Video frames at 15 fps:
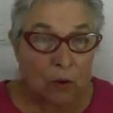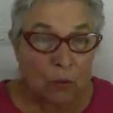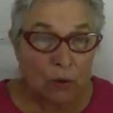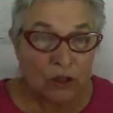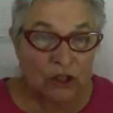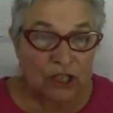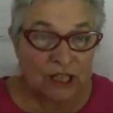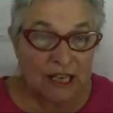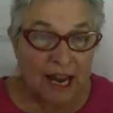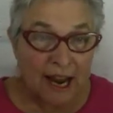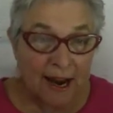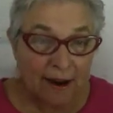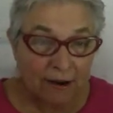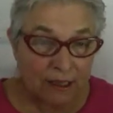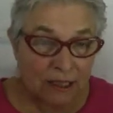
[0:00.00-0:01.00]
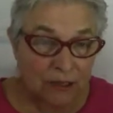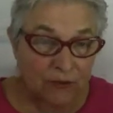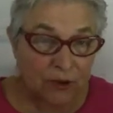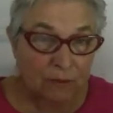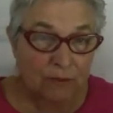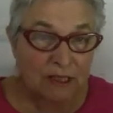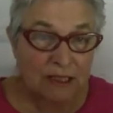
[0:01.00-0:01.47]
which inherits
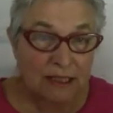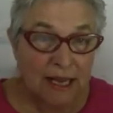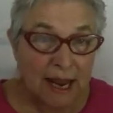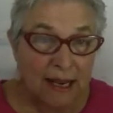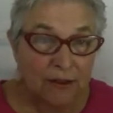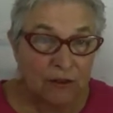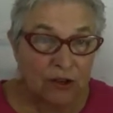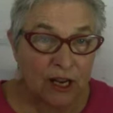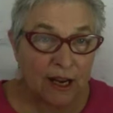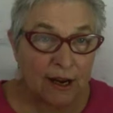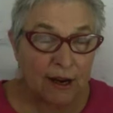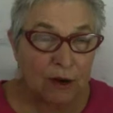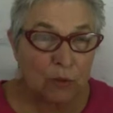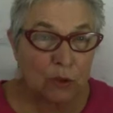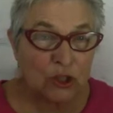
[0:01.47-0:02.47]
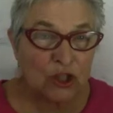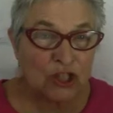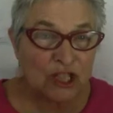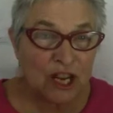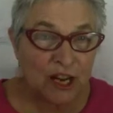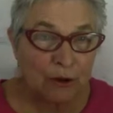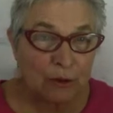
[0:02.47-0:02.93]
from standard error, which
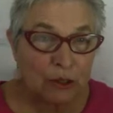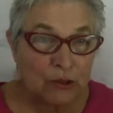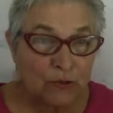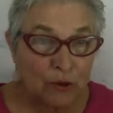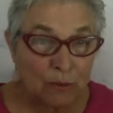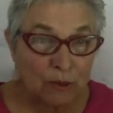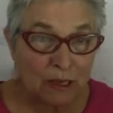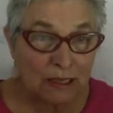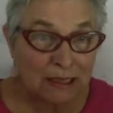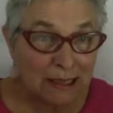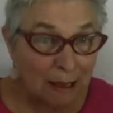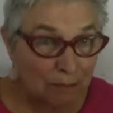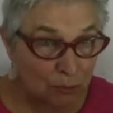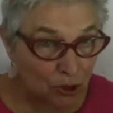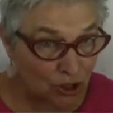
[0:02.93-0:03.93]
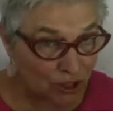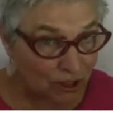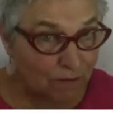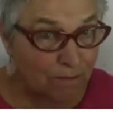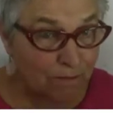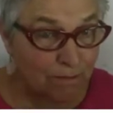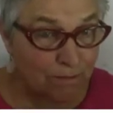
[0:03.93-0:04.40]
inherits from exception,